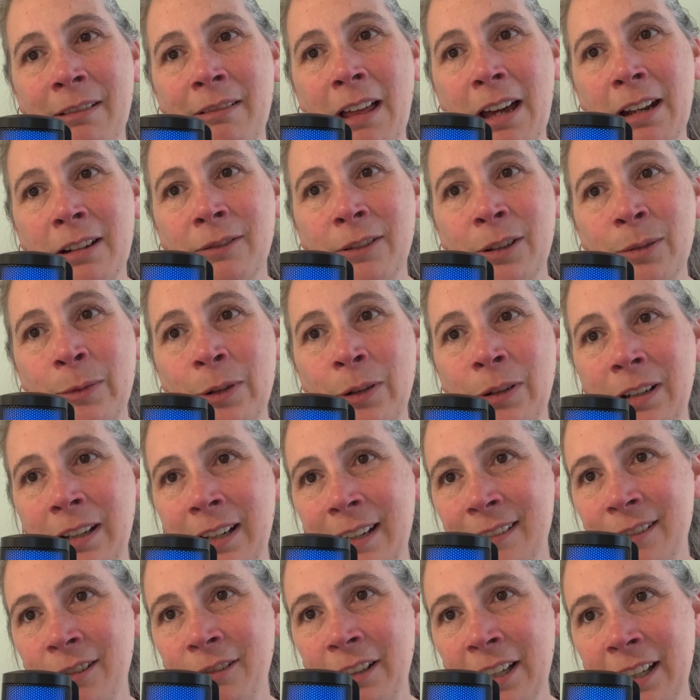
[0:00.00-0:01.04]
lot of
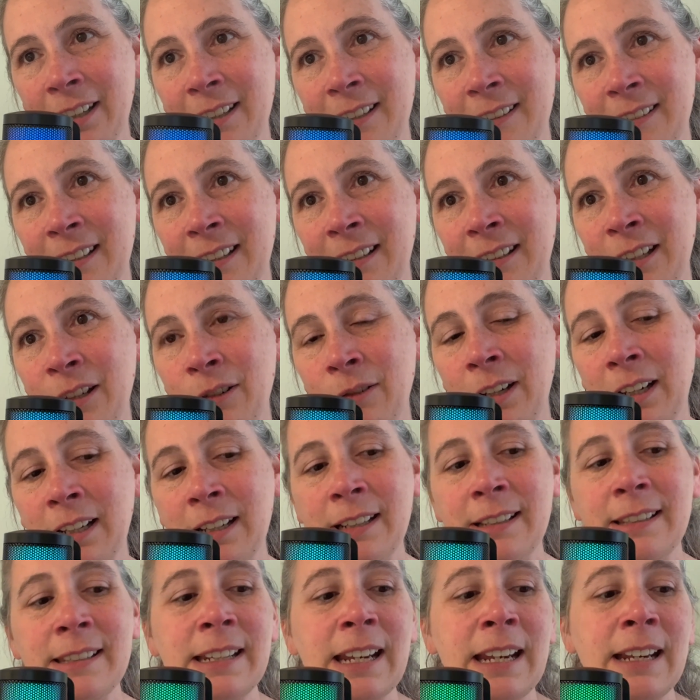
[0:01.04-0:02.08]
communities are like this in the
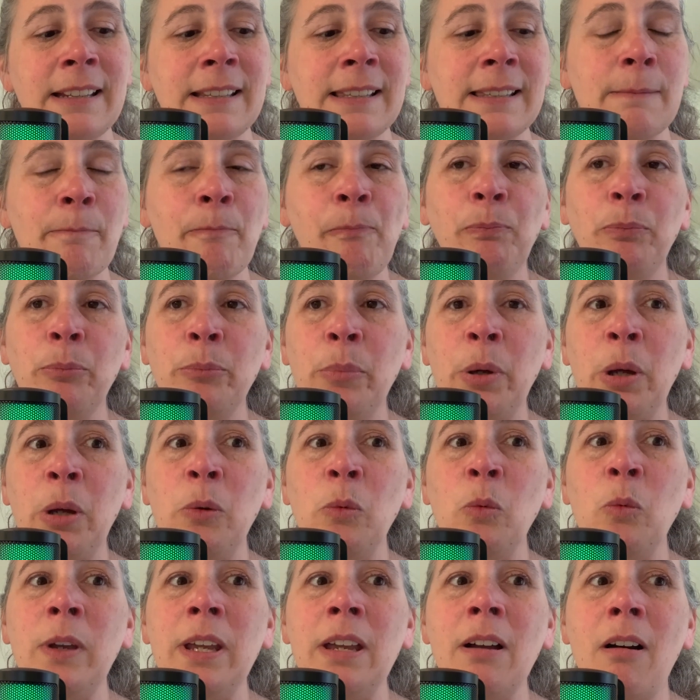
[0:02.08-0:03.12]
United States, but
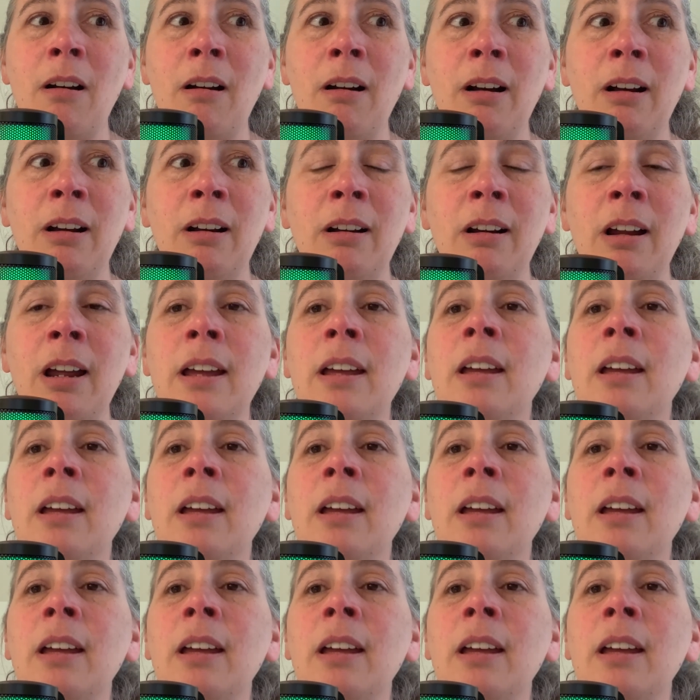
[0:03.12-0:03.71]
we are